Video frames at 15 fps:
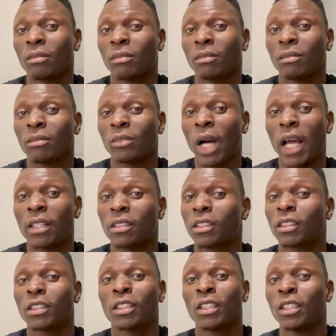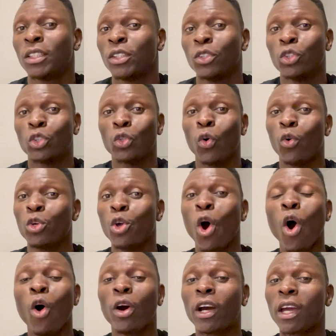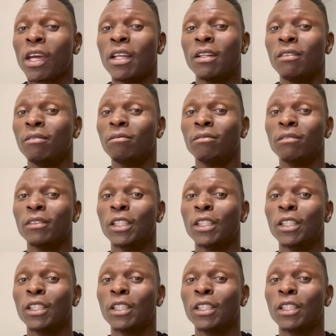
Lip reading: right? So you can,